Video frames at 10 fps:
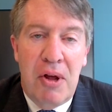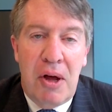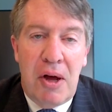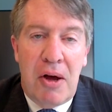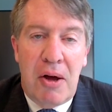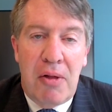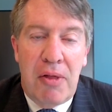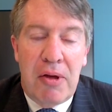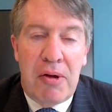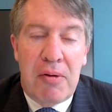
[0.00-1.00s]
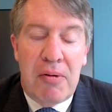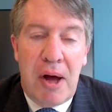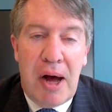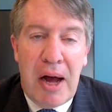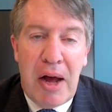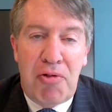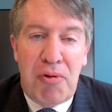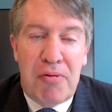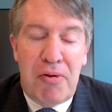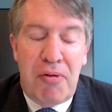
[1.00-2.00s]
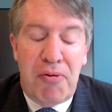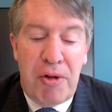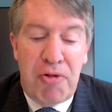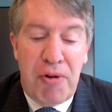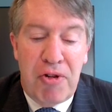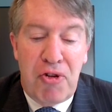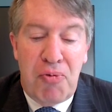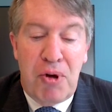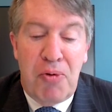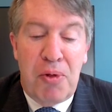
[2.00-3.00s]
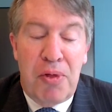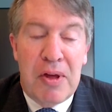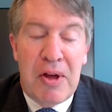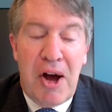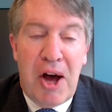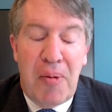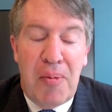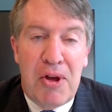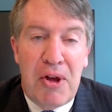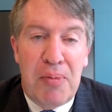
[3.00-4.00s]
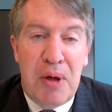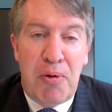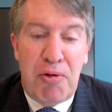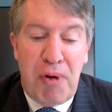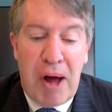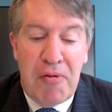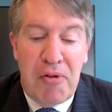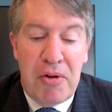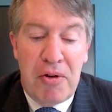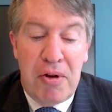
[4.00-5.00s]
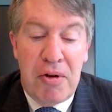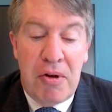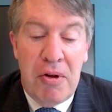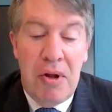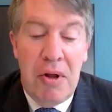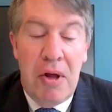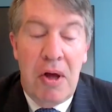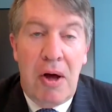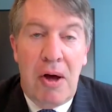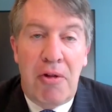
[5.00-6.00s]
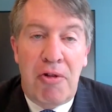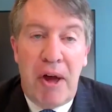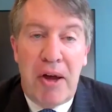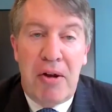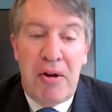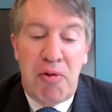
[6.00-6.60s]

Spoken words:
the highest level of frustration went with the economy and people's livelihood. Second is